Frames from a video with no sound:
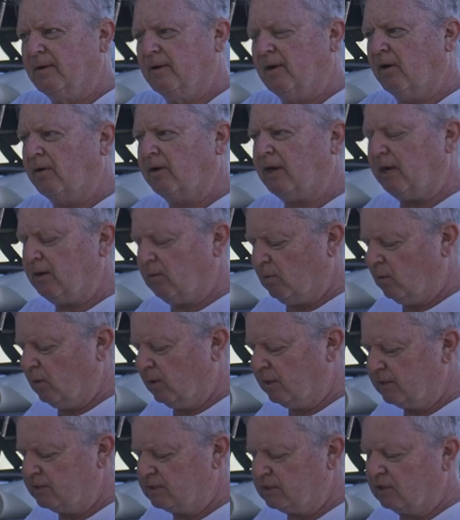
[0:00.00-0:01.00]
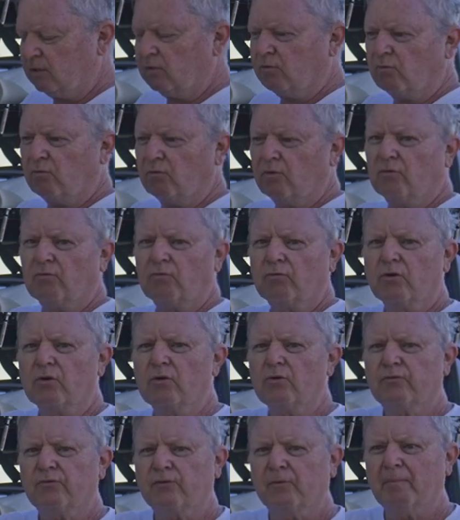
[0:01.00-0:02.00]
okay, what is the
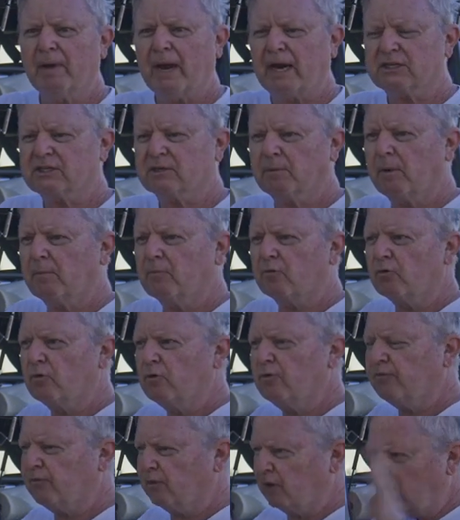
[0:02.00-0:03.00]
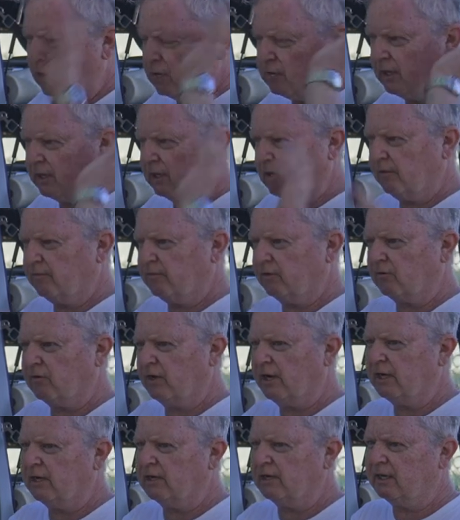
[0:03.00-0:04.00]
roof, maximum roof loading of the
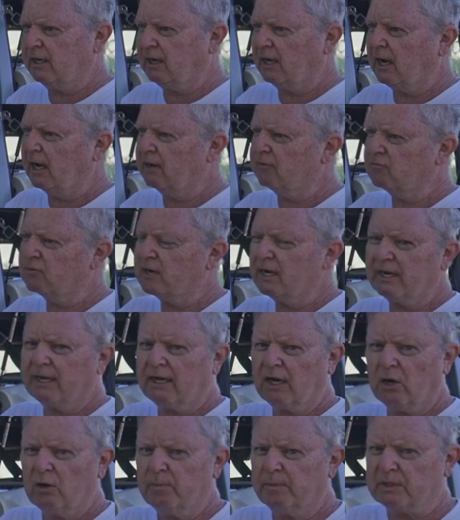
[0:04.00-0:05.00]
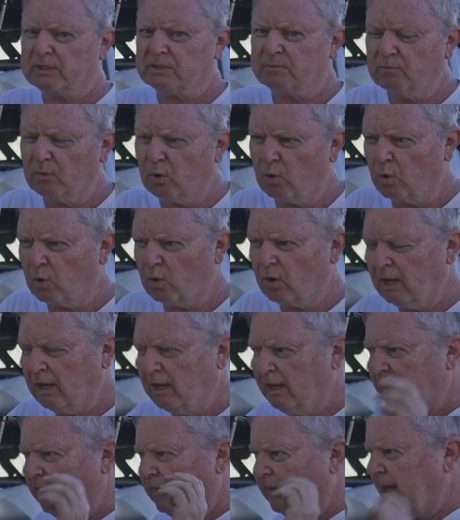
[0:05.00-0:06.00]
Grenadier? I really hope it's more
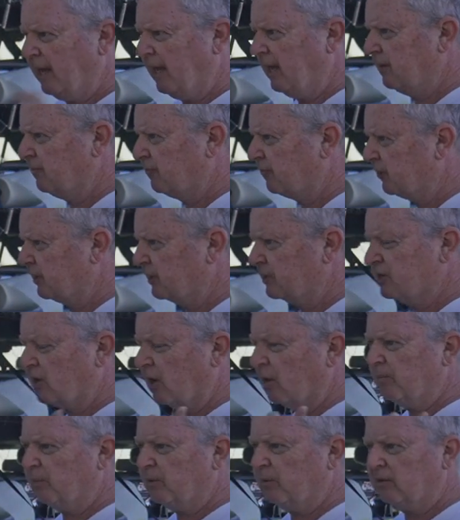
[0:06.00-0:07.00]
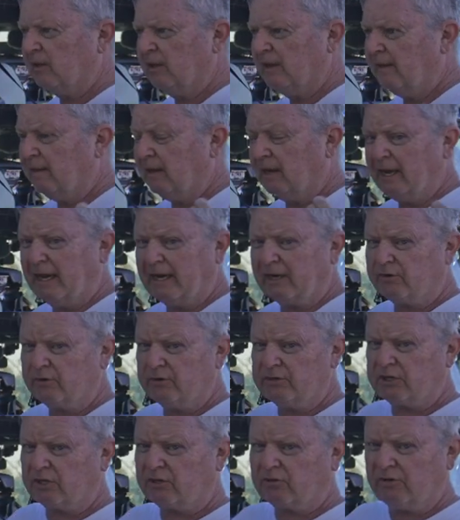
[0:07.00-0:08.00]
than, for example, Land
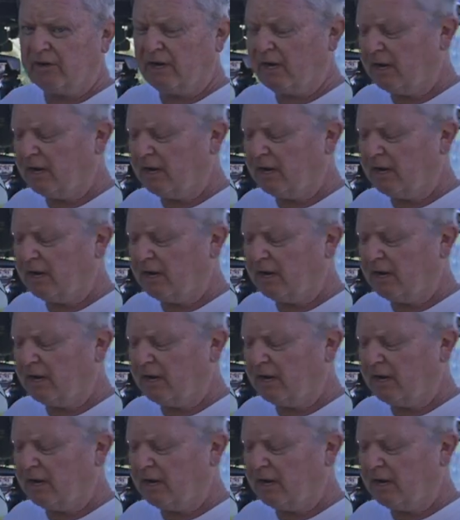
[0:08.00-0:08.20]
Cruiser three